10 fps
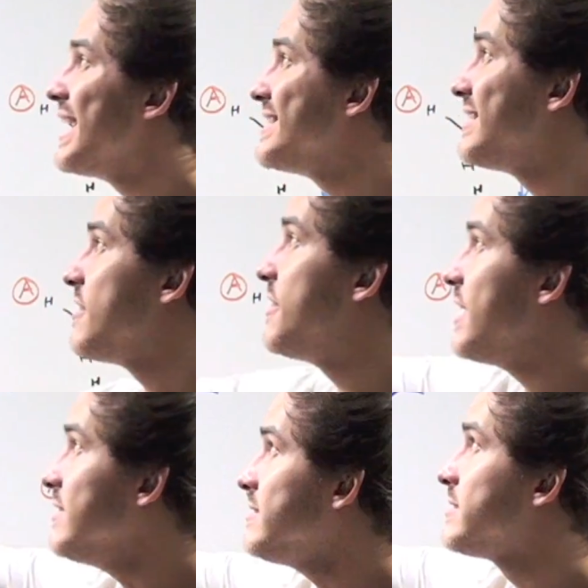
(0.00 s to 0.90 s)
Is it
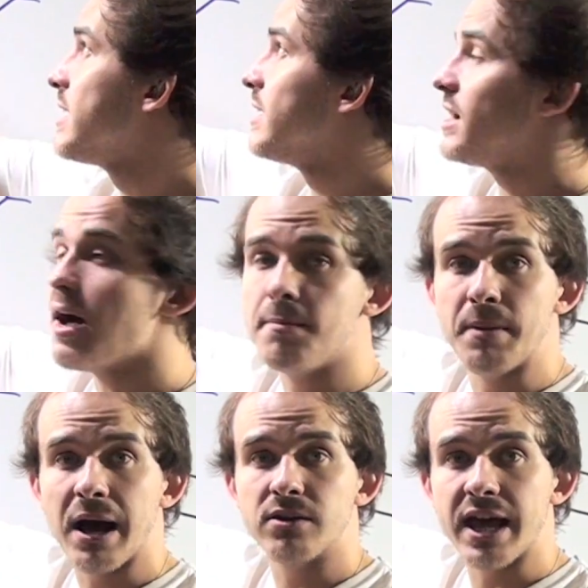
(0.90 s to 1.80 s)
this
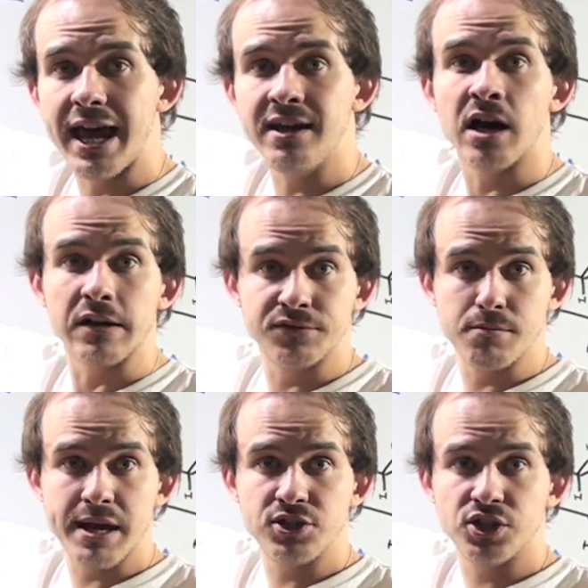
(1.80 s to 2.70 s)
compound A,
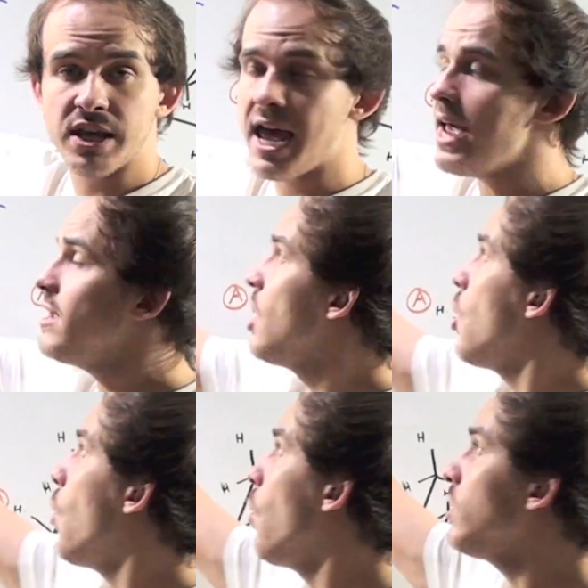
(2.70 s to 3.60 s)
conformation A,
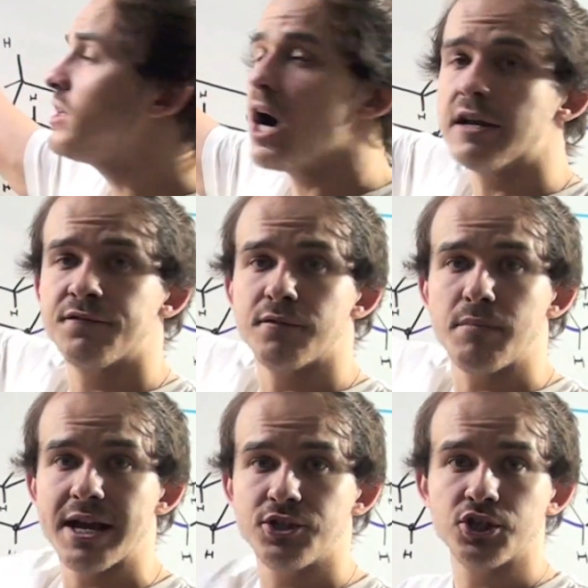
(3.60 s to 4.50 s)
or
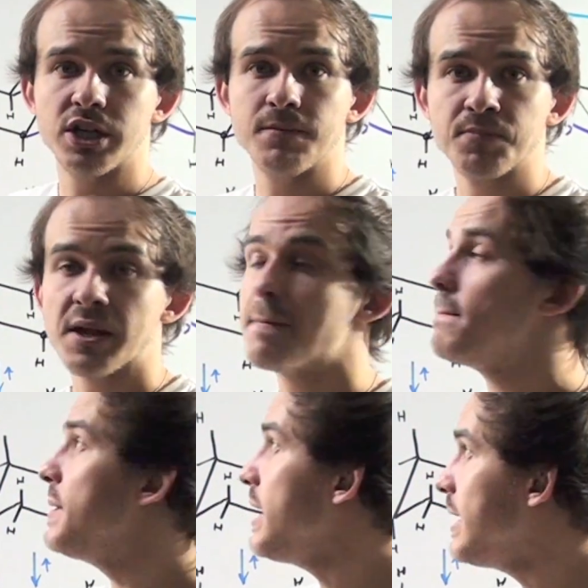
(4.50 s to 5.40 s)
conformation
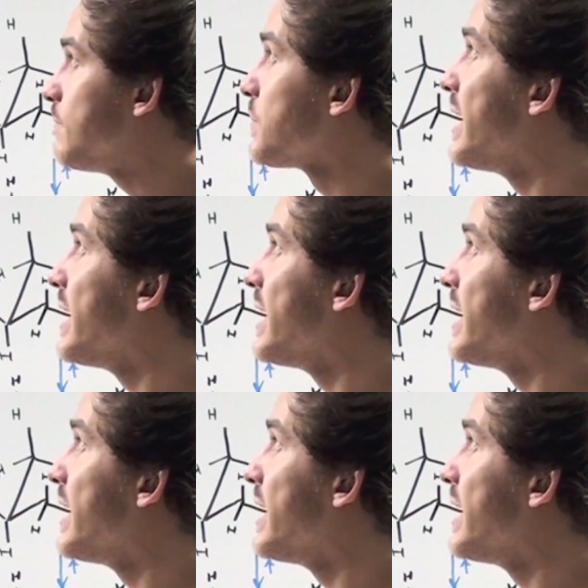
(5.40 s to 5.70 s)
B?